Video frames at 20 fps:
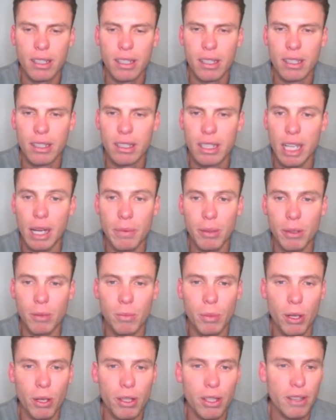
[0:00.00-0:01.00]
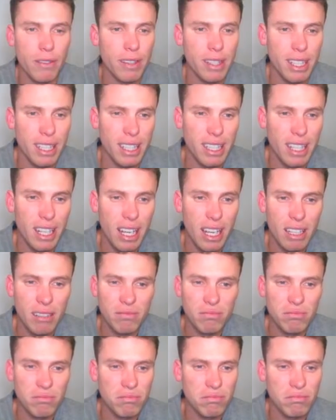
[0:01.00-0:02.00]
Happy with Burton, everything in there.
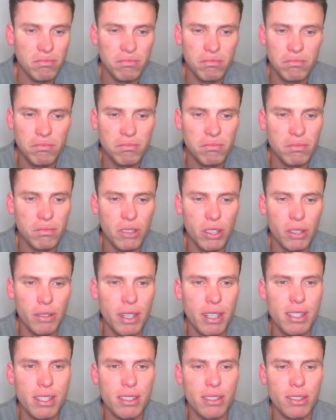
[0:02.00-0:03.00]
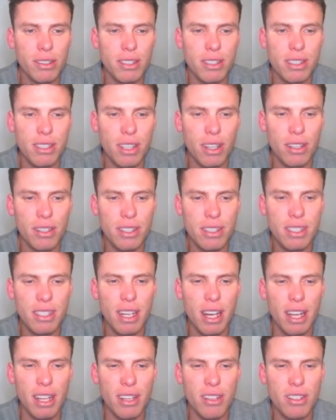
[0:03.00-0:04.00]
All the rest is looking solid. Just,
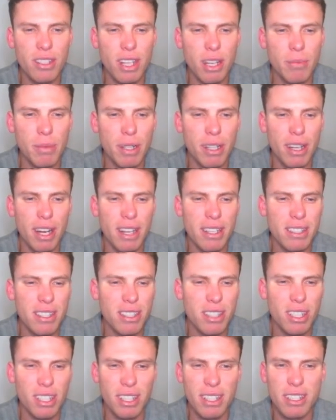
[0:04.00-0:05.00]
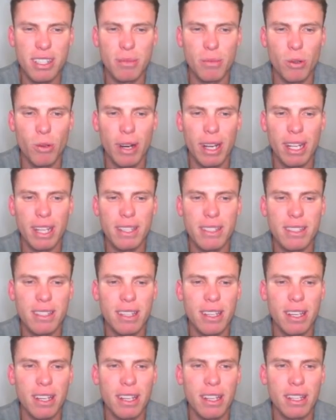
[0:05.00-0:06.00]
yeah, those cheapy guys, the Shillers, the Moales,
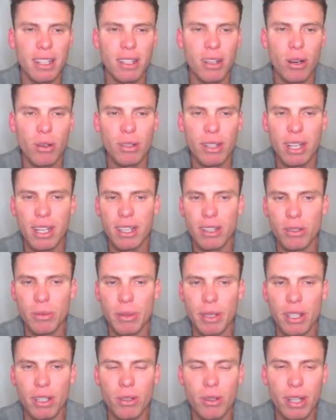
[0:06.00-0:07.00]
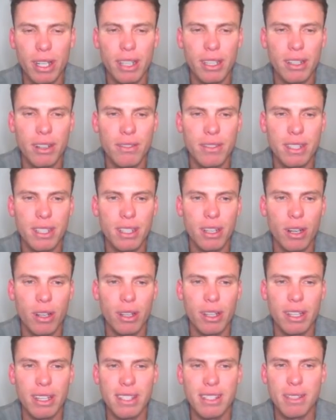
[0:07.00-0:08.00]
uh, and the Cola, a little bit annoying. Obviously, Cola
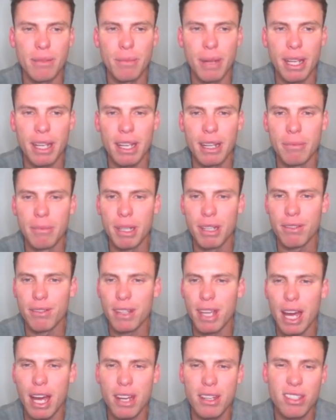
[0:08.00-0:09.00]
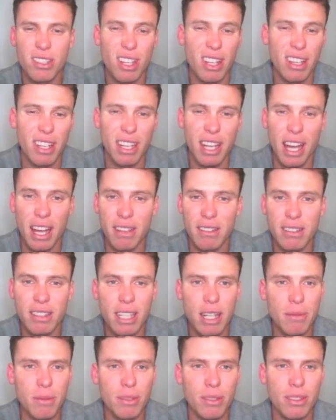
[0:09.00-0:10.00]
needs to make a bit of cash. Other than that,
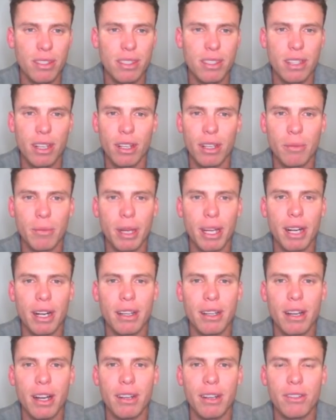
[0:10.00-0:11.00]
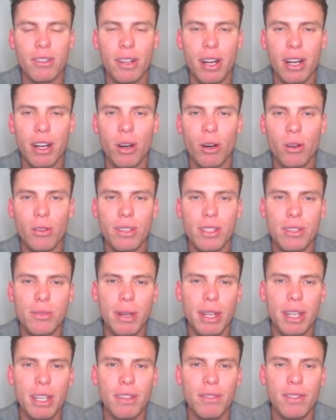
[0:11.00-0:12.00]
team's looking solid, man. I'd, I'd try and hold this
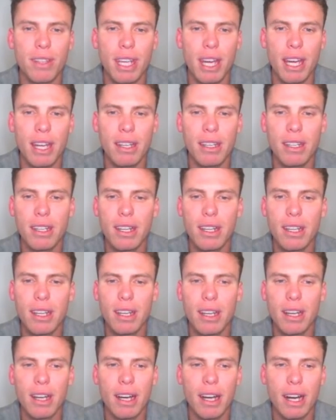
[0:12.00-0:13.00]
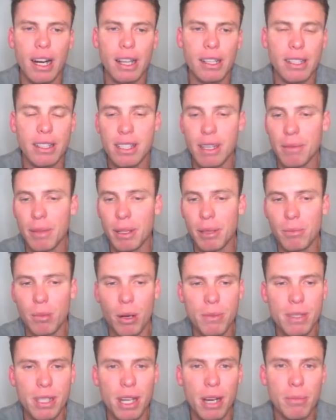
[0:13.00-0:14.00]
week if you can uh, unless something
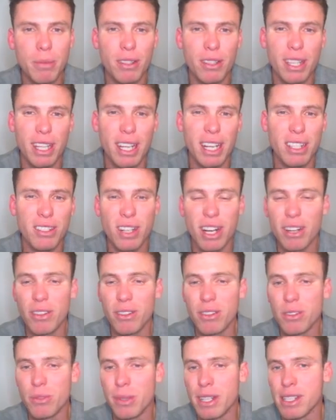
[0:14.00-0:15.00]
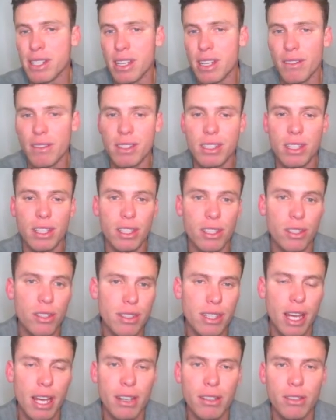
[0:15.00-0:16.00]
pops up, you've got that extra 127. So you could use
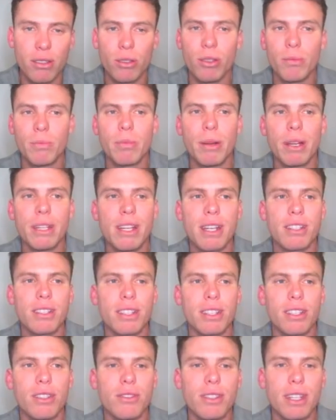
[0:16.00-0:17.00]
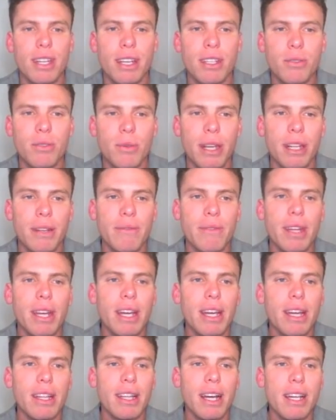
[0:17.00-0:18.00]
that or potentially use it next week.
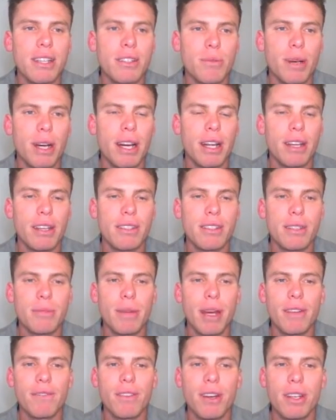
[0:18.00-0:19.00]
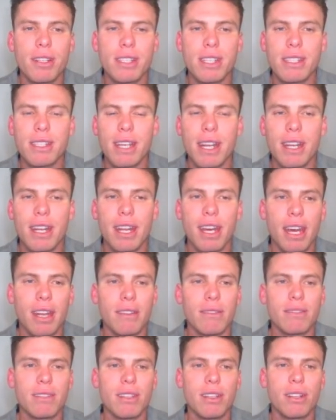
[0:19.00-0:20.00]
Last one. So main focus here is head to
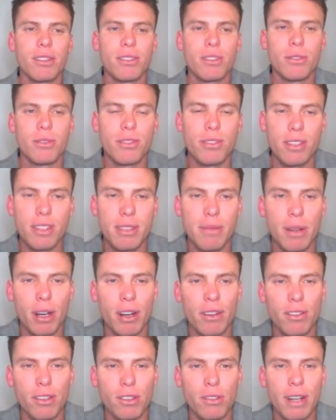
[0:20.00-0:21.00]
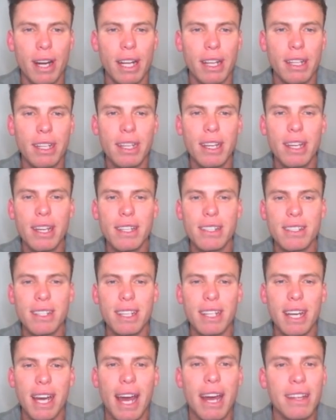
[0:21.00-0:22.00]
head. So not too stressed about overall rank.
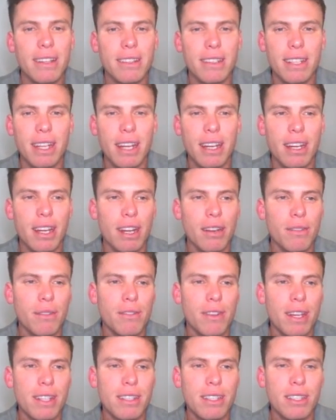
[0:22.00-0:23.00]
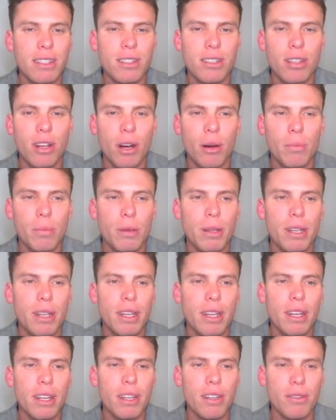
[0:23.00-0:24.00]
Sitting eighth in head to head, facing top
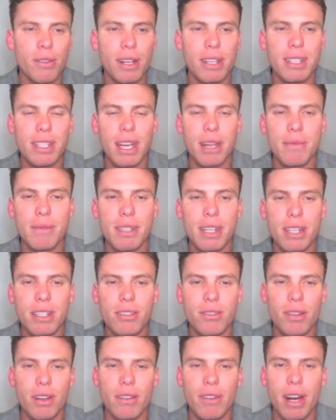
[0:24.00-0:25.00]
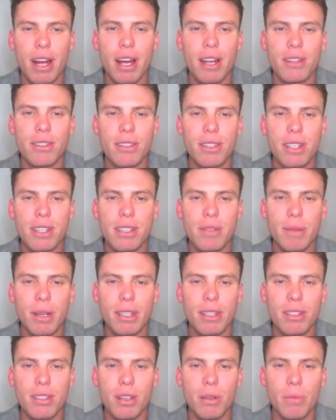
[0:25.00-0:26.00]
three teams next three rounds. So you easily make
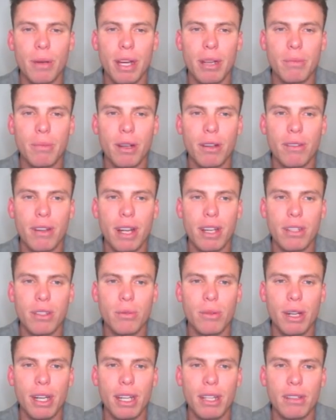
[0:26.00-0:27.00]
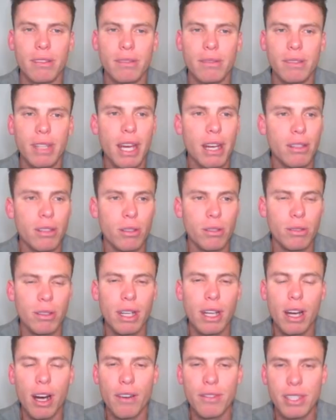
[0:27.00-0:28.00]
the top eight by round 20. Yeah, cool.
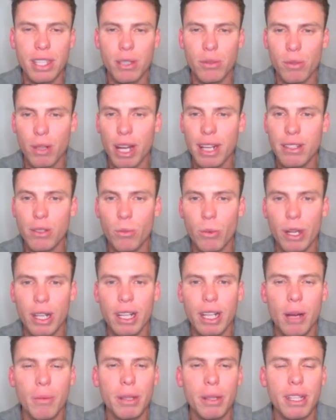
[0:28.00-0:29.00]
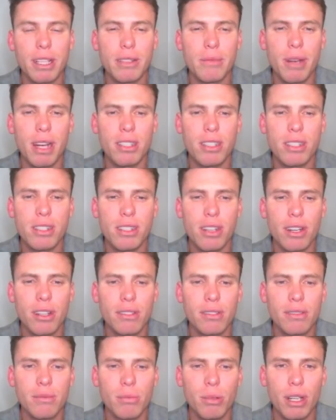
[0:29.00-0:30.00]
Obviously, you'd like to win a couple of these matches though.
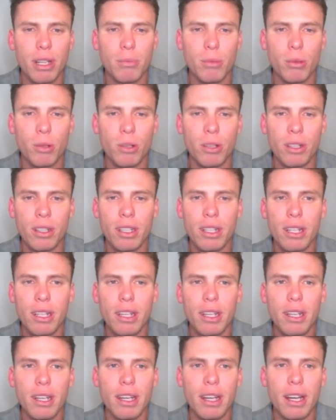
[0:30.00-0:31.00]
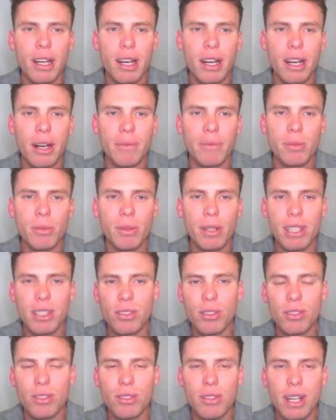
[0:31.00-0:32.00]
Pretty important. Um,
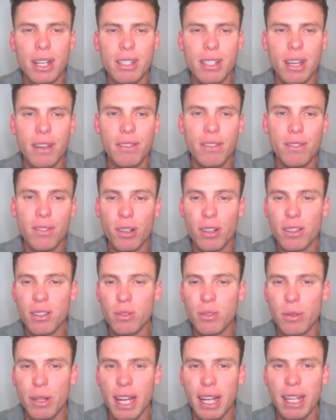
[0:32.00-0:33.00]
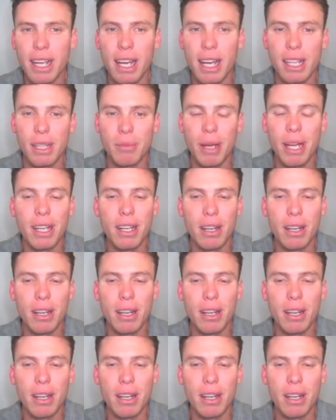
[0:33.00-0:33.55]
22 trades left, 428k in the bank.